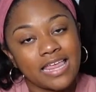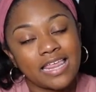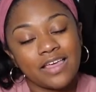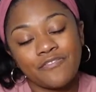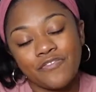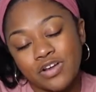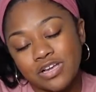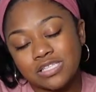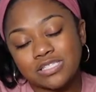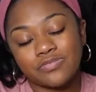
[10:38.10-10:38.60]

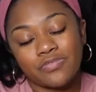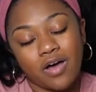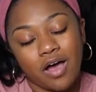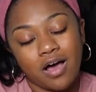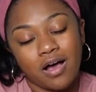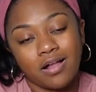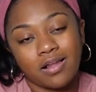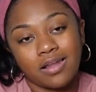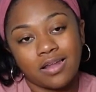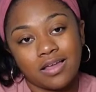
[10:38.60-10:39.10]
first of
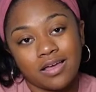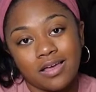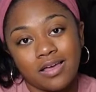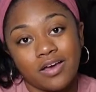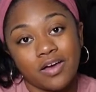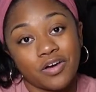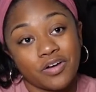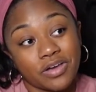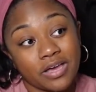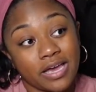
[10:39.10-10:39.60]
all,
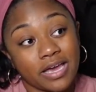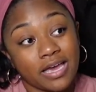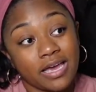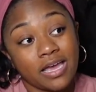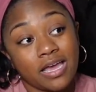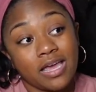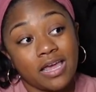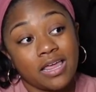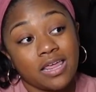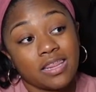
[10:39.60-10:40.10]
okay,
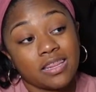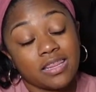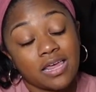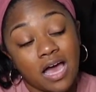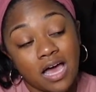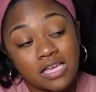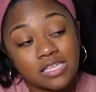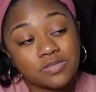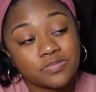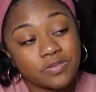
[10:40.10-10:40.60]
the
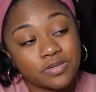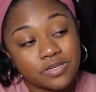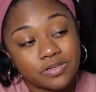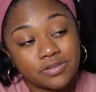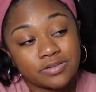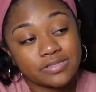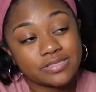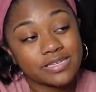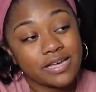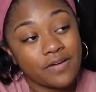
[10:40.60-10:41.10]

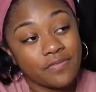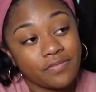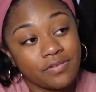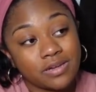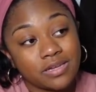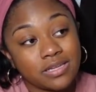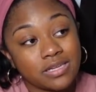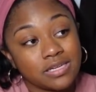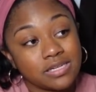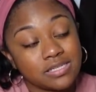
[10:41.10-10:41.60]
hospital
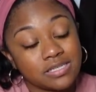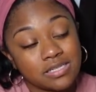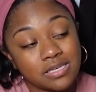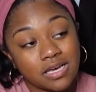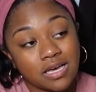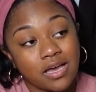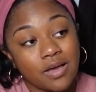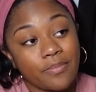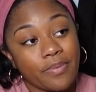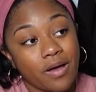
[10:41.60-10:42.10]
definitely
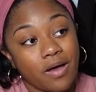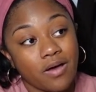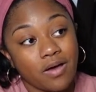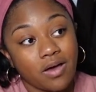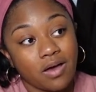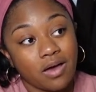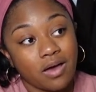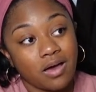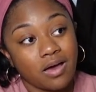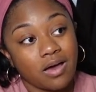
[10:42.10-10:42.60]
took
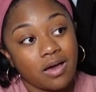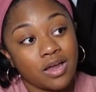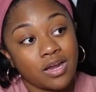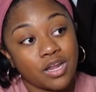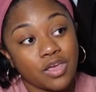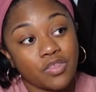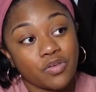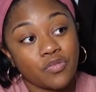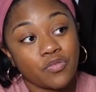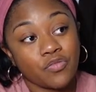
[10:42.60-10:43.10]
about
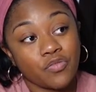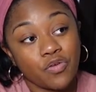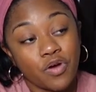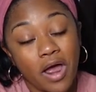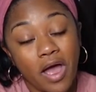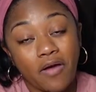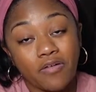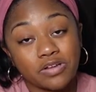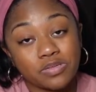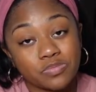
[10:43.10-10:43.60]
another 4
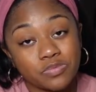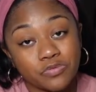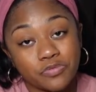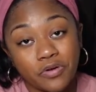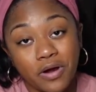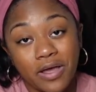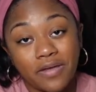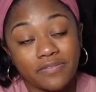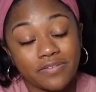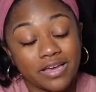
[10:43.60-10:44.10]
hours
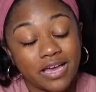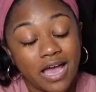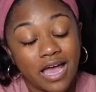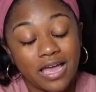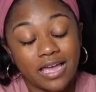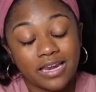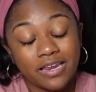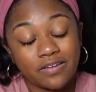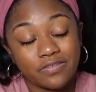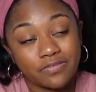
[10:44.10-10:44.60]
before I even got
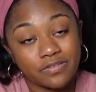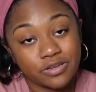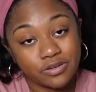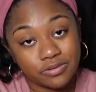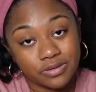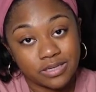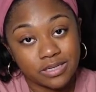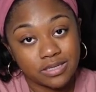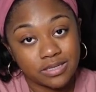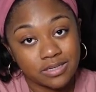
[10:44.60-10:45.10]
any
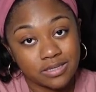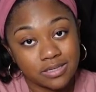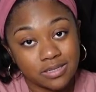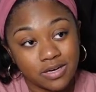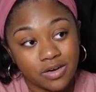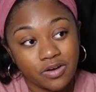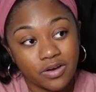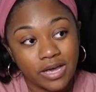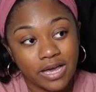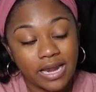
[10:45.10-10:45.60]
fluid.
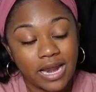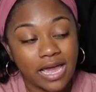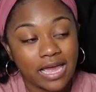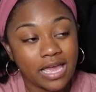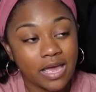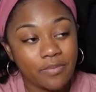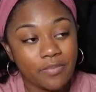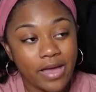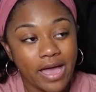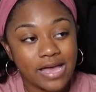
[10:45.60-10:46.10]
Okay, and I
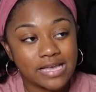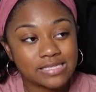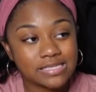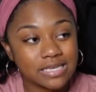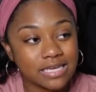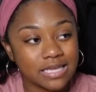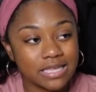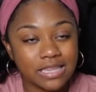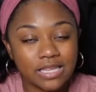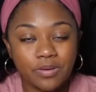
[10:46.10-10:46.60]
kept
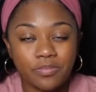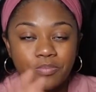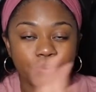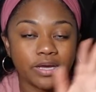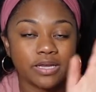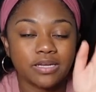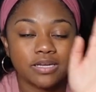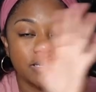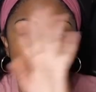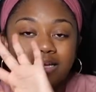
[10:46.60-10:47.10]
asking them,
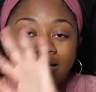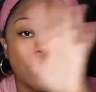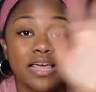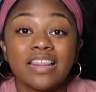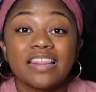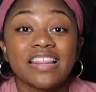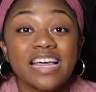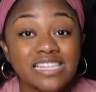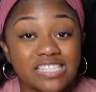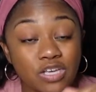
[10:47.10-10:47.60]
but
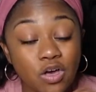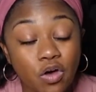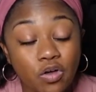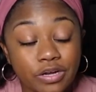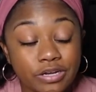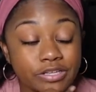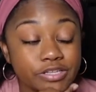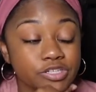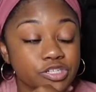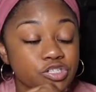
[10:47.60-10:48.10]
that's a whole
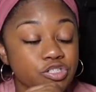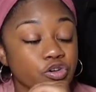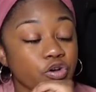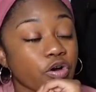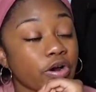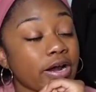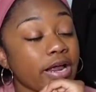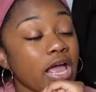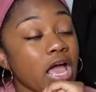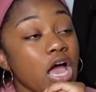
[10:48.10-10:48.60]
nother
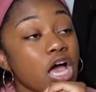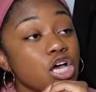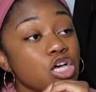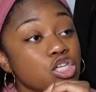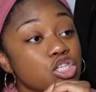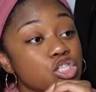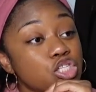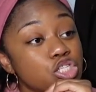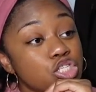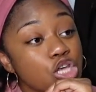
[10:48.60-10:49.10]
story.
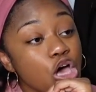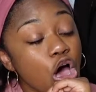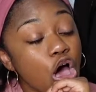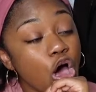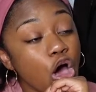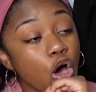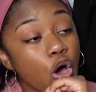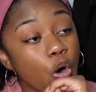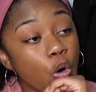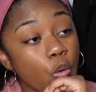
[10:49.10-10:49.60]

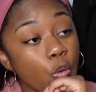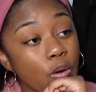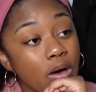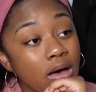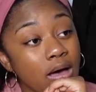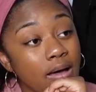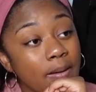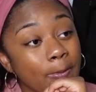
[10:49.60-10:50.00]
So